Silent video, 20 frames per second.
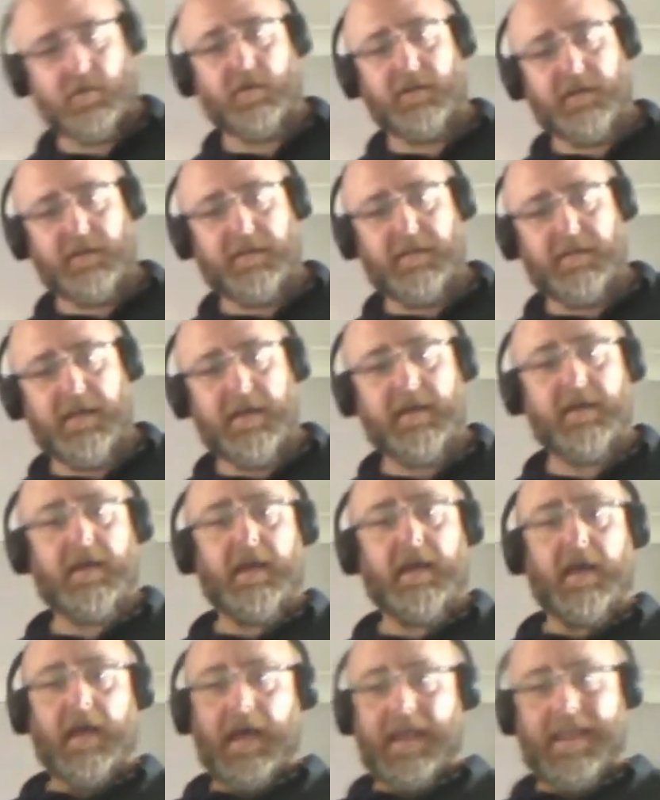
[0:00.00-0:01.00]
and solid in
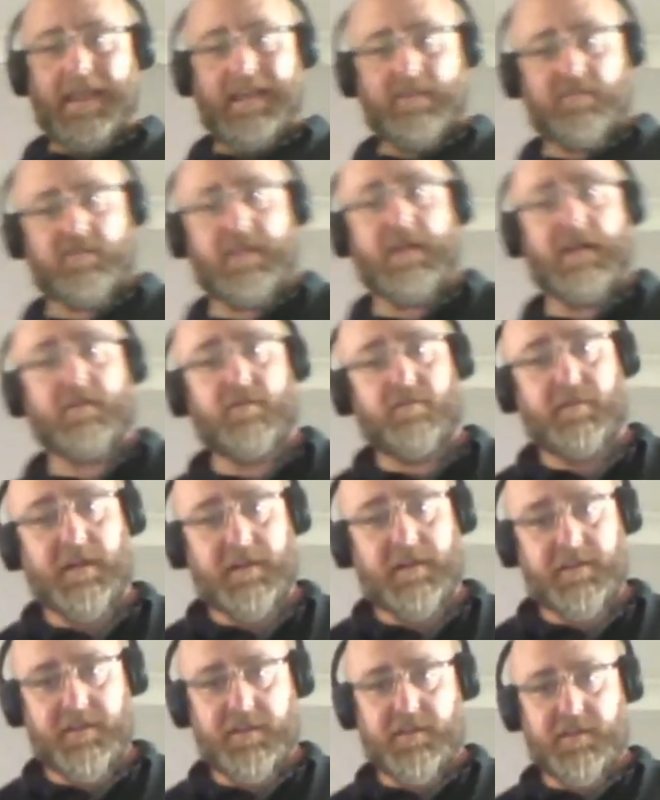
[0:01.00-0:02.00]
there, and that's now
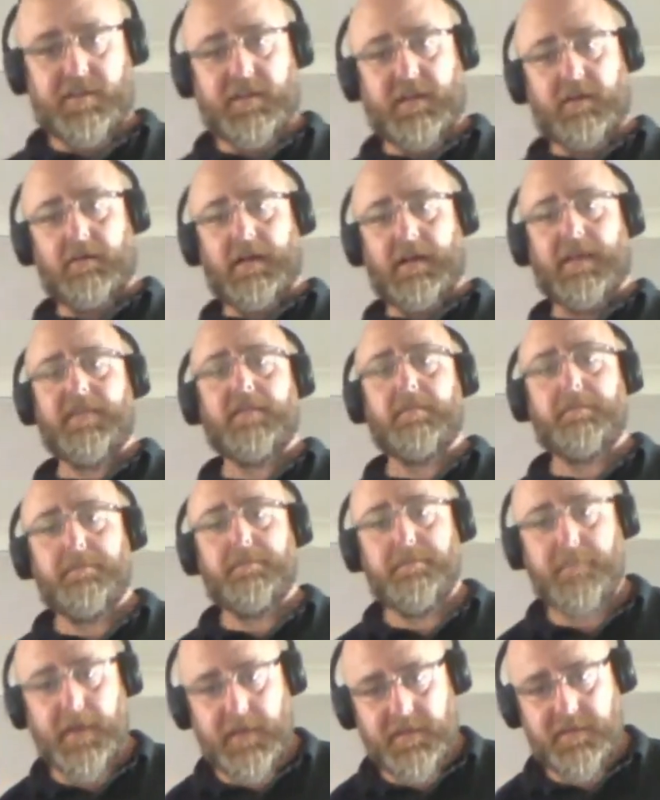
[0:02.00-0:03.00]
created a seal at
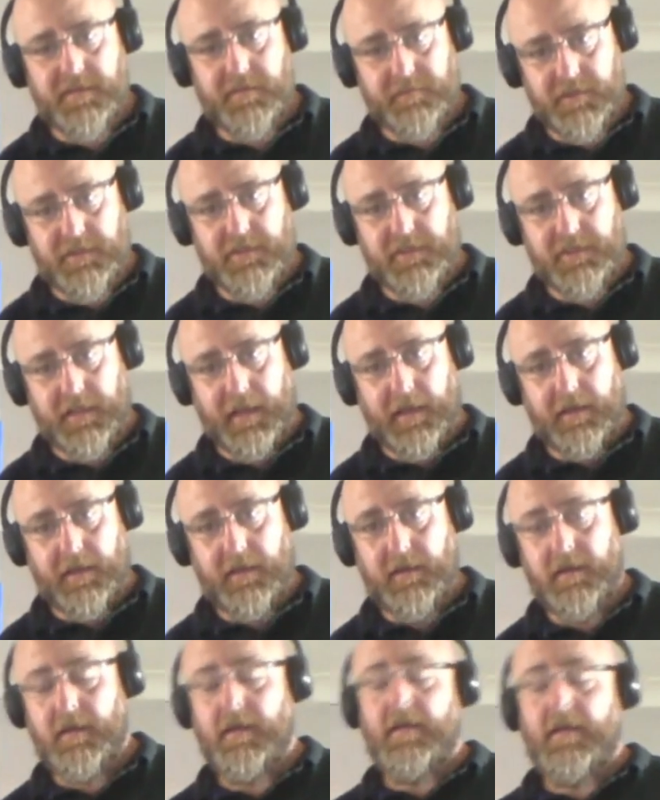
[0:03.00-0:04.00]
the base of the
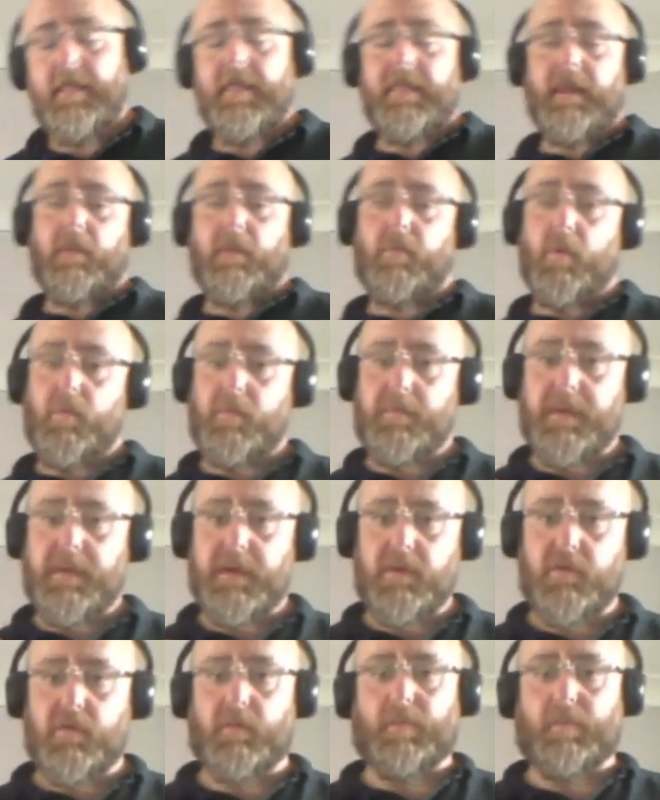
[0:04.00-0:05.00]
stack. Now, what would
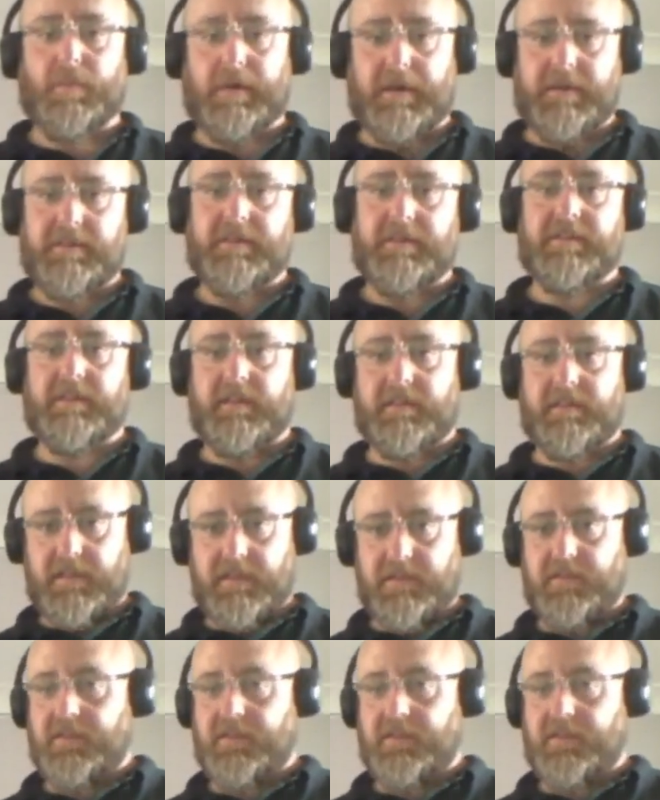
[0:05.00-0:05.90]
be a good practice at